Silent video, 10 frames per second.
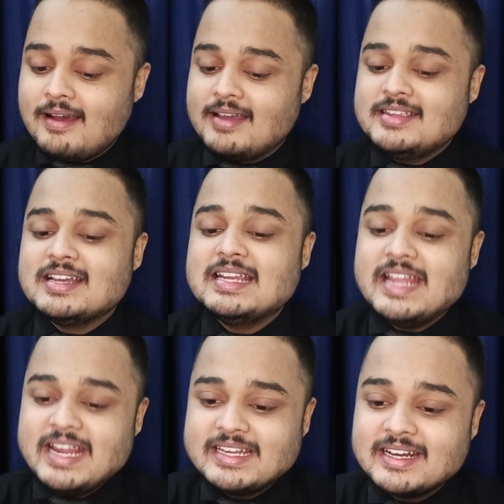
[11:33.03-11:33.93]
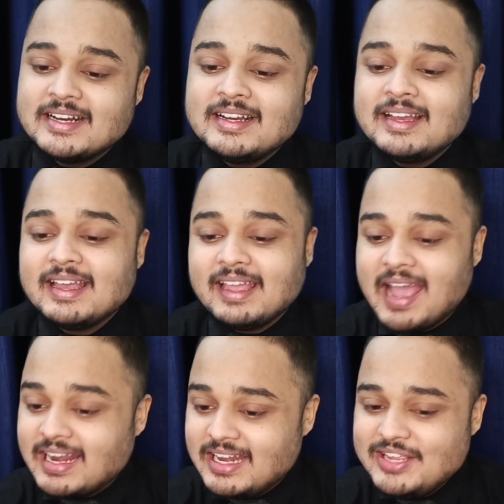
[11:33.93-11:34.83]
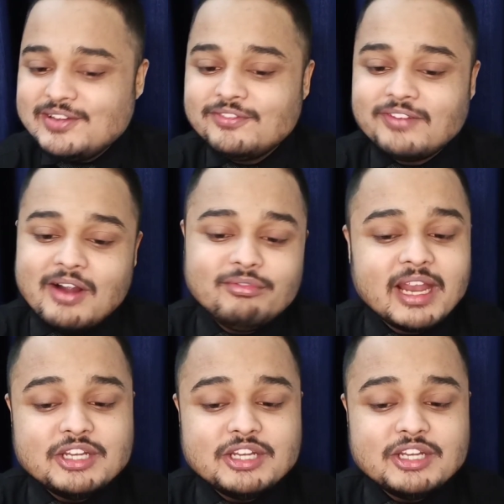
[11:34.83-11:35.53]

A year later, Galileo found